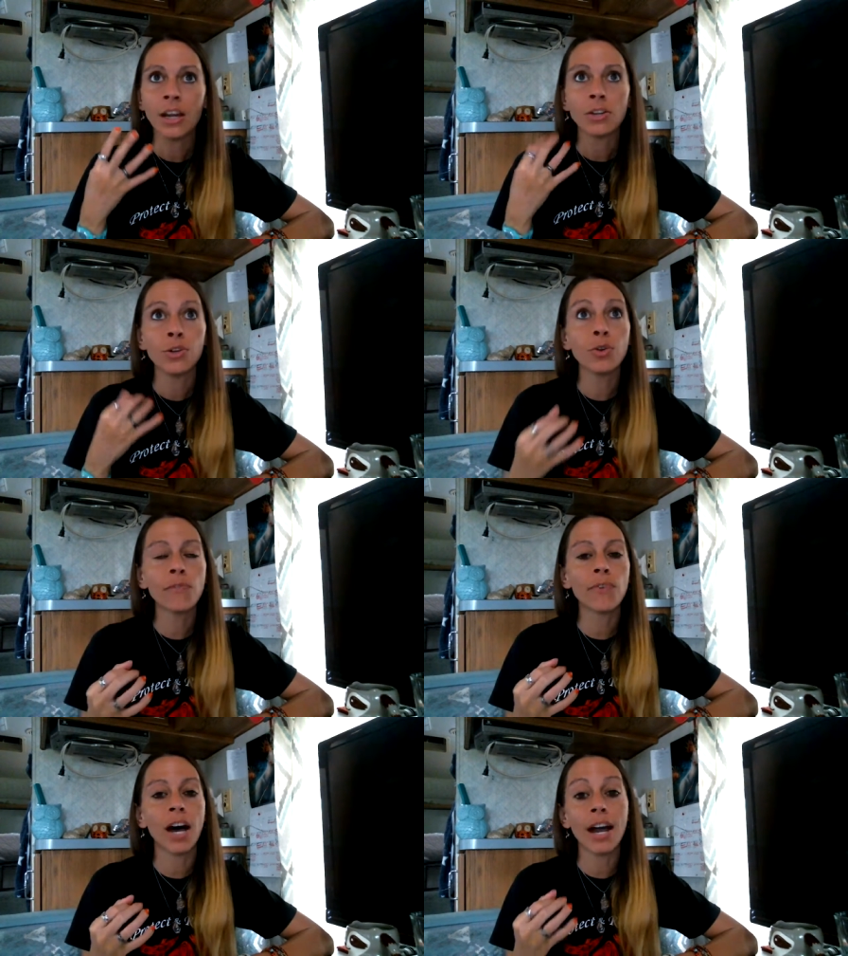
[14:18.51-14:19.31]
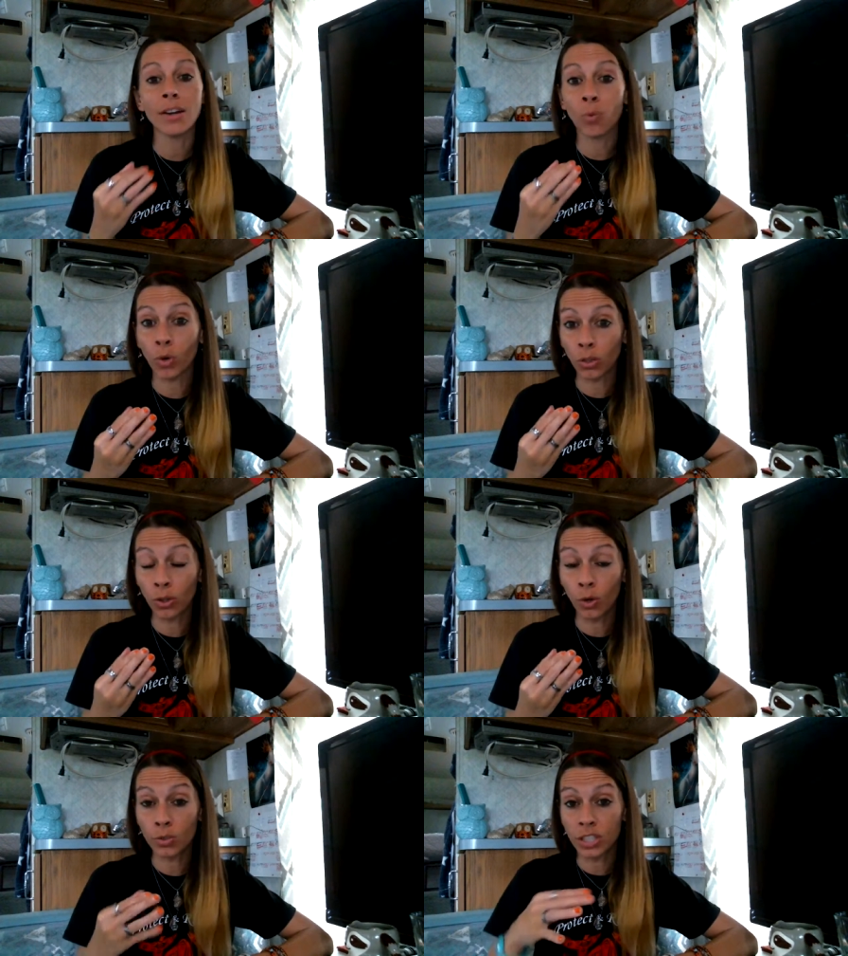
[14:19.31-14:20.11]
unified with
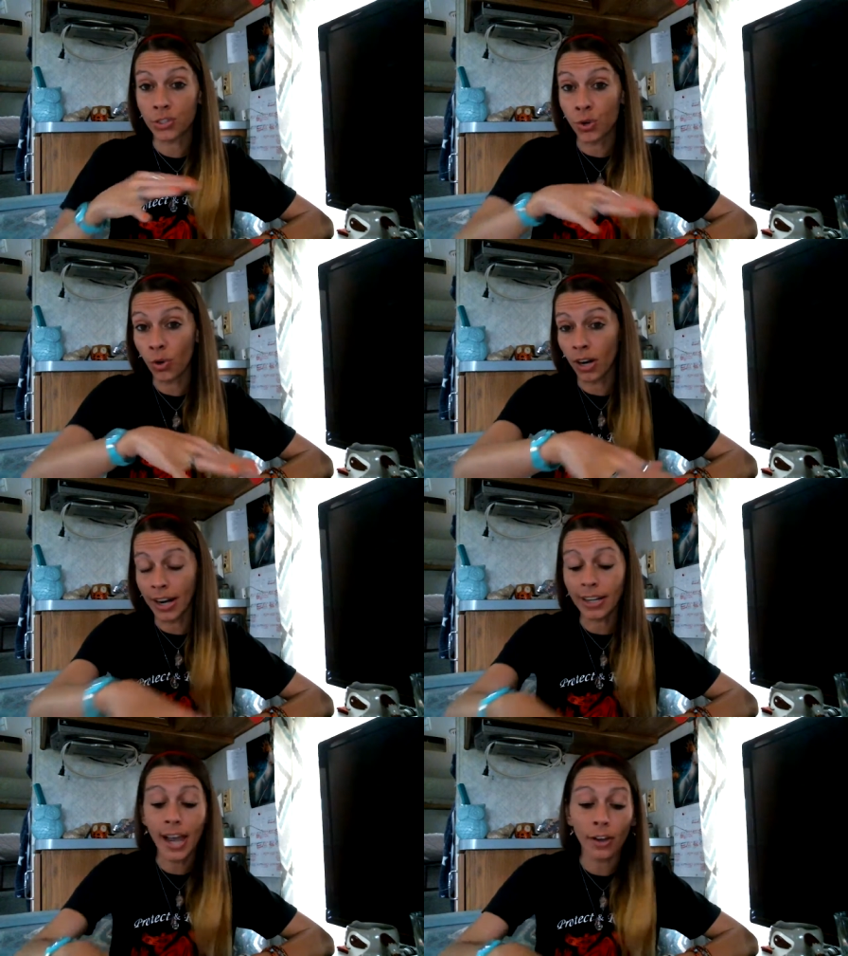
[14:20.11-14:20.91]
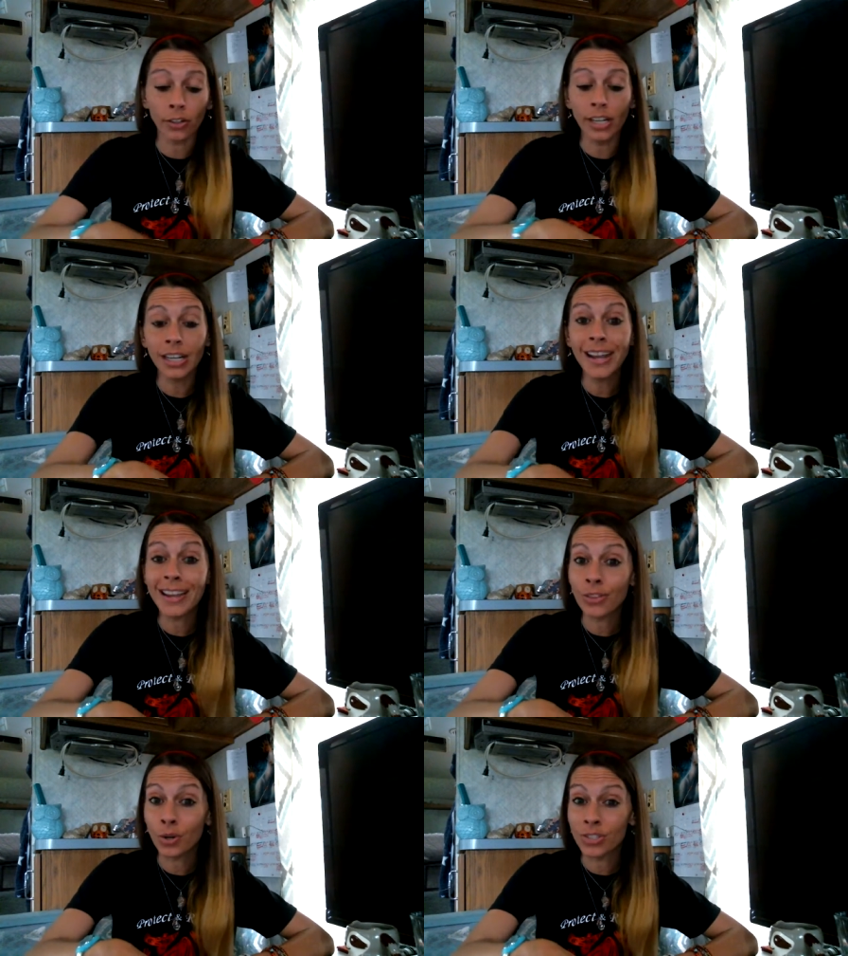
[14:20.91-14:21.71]
those that you are encountering
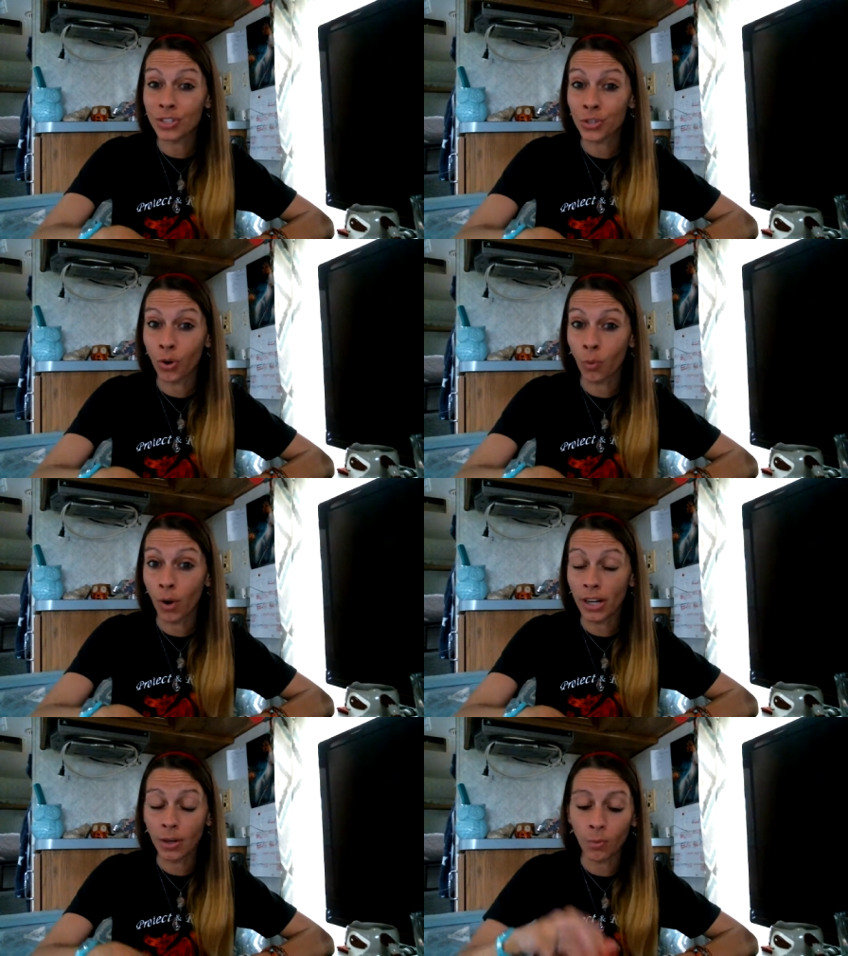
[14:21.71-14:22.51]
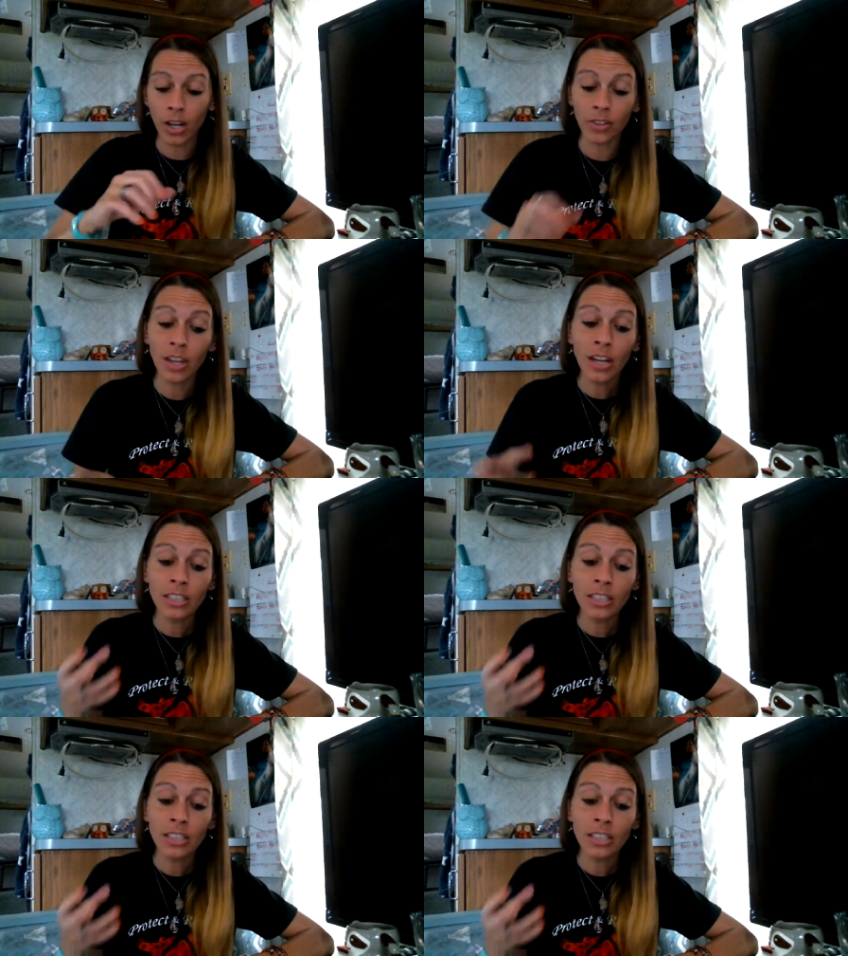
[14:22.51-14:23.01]
and those that you are working with,